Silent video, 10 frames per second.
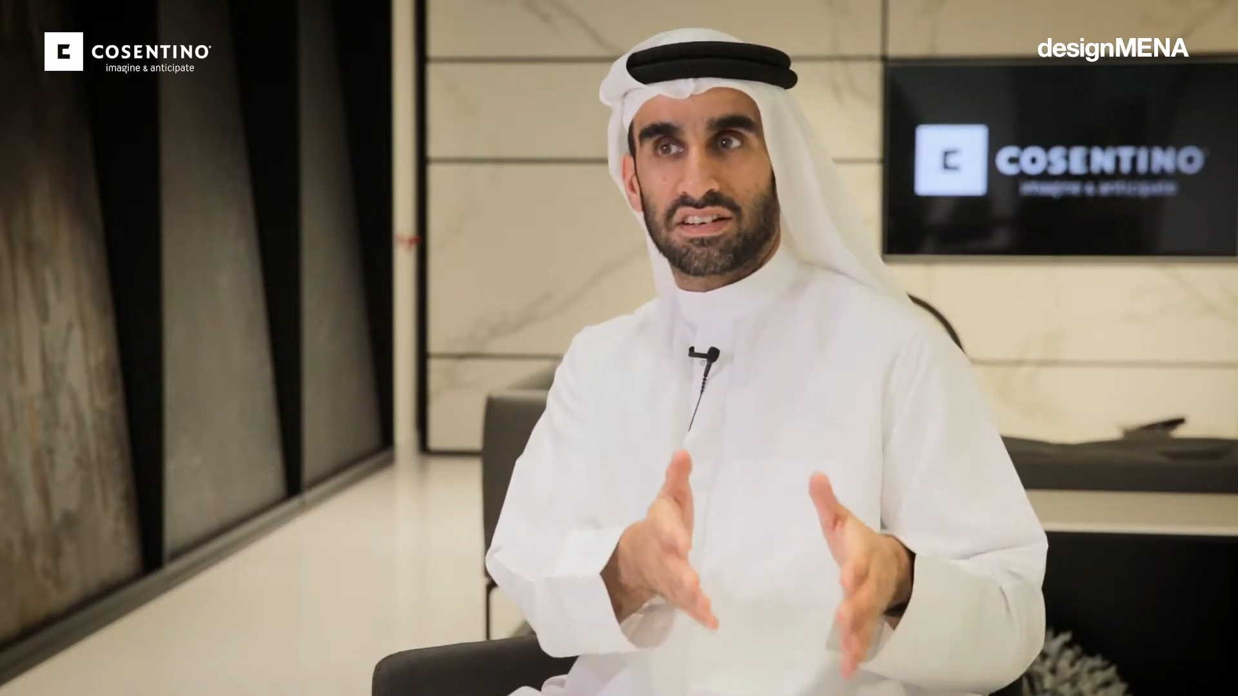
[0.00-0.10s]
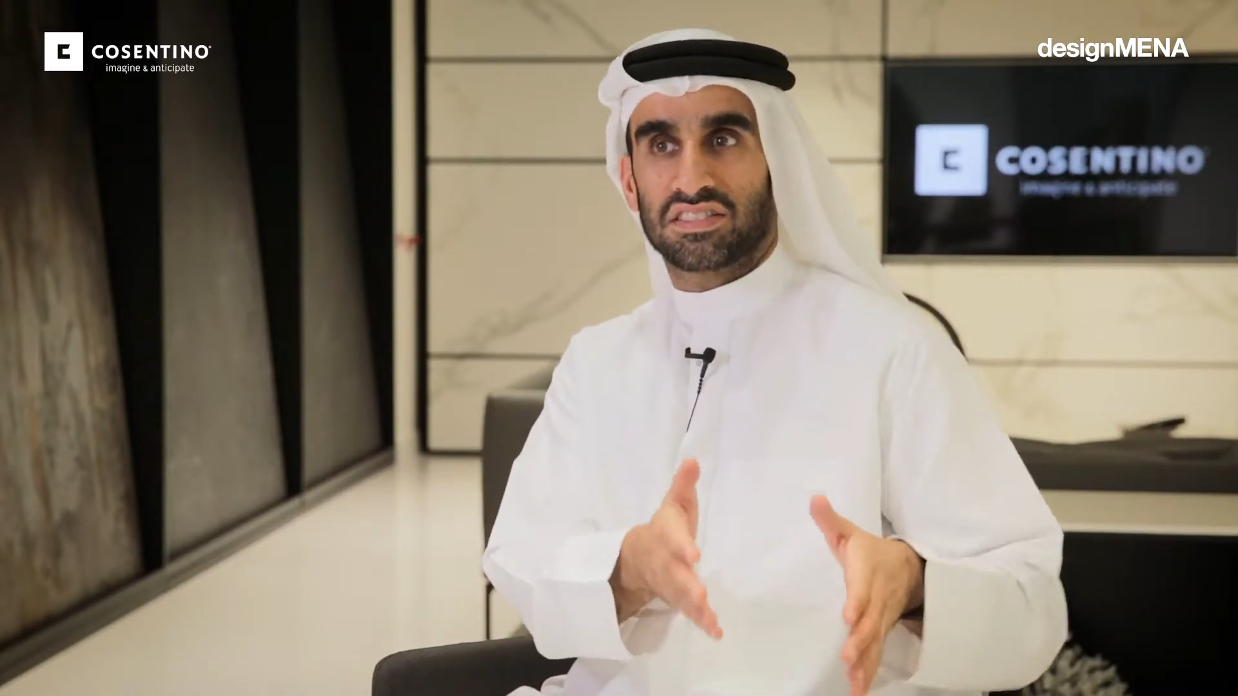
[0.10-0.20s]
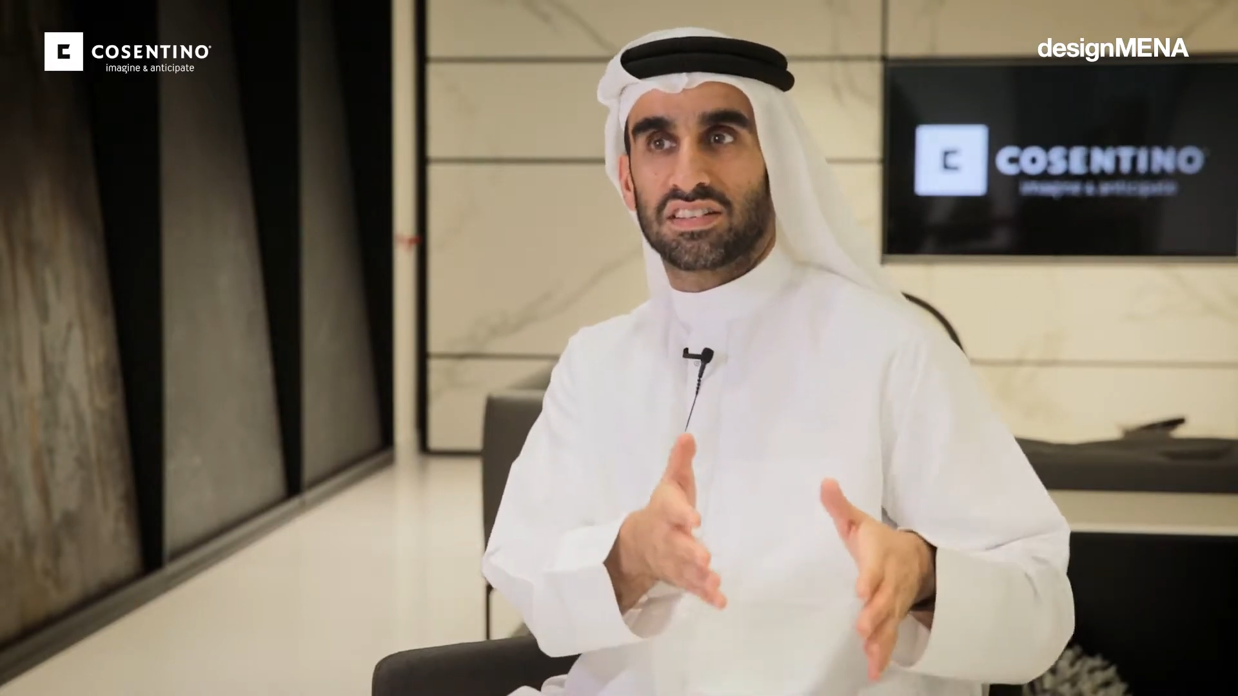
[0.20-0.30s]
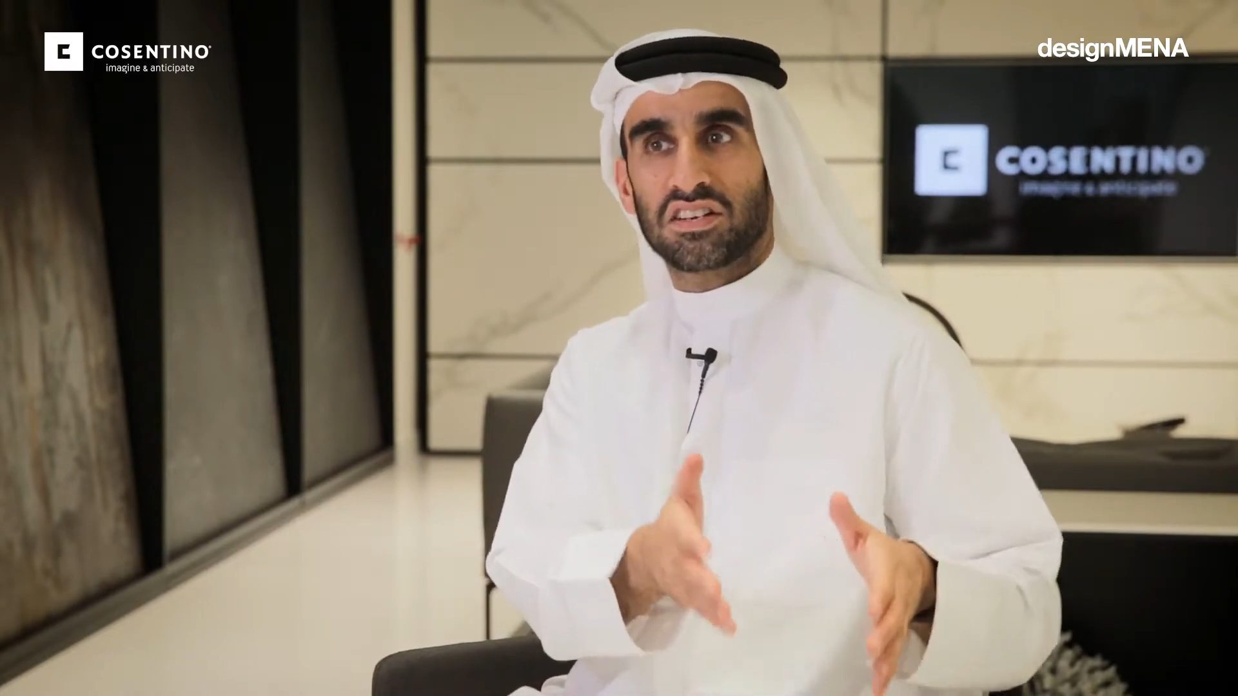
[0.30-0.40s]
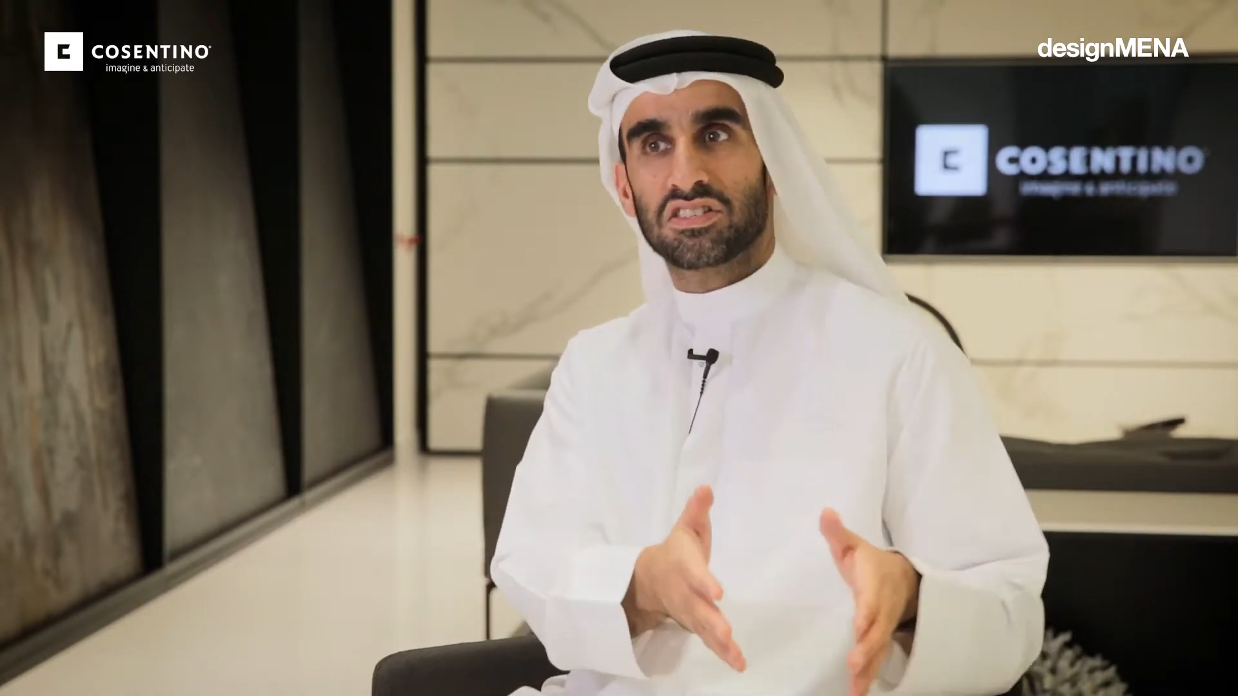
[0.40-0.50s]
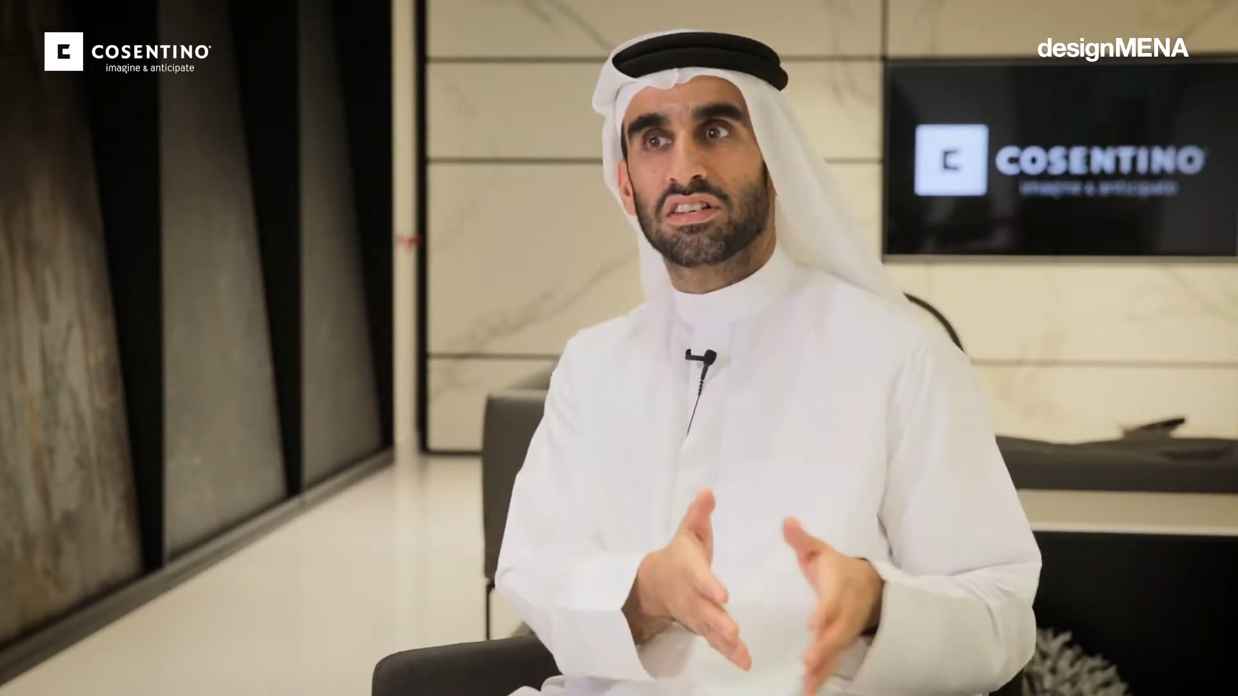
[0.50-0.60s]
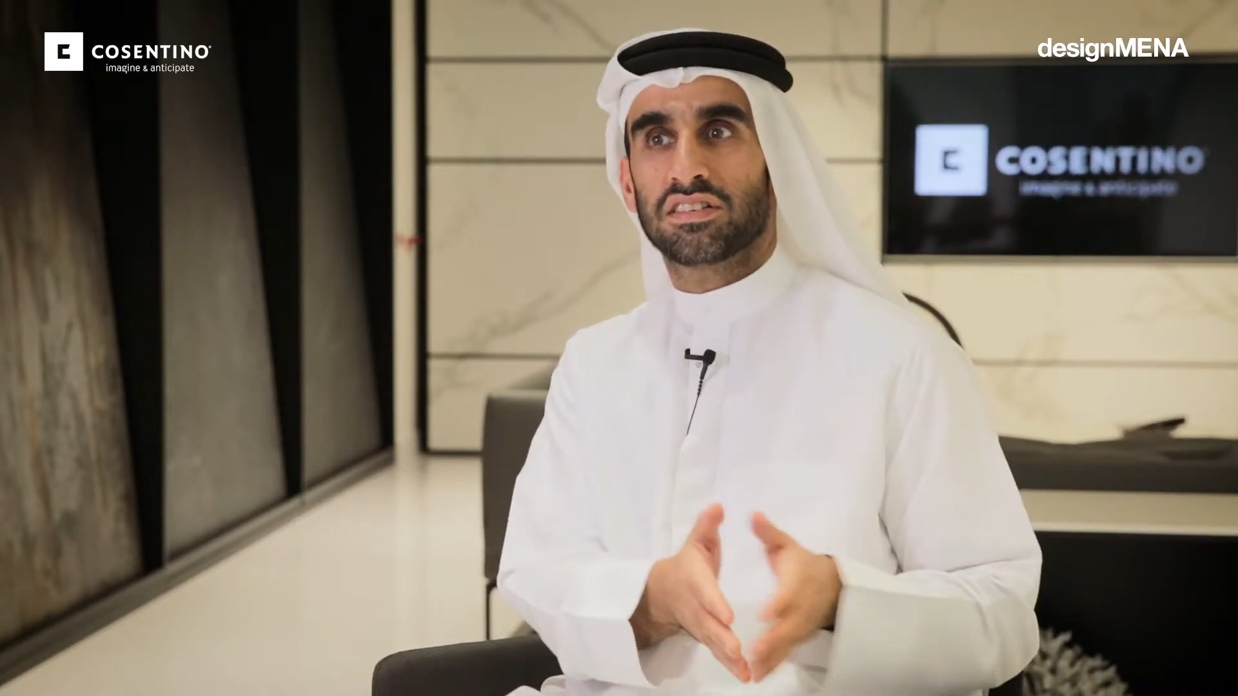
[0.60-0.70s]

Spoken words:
residential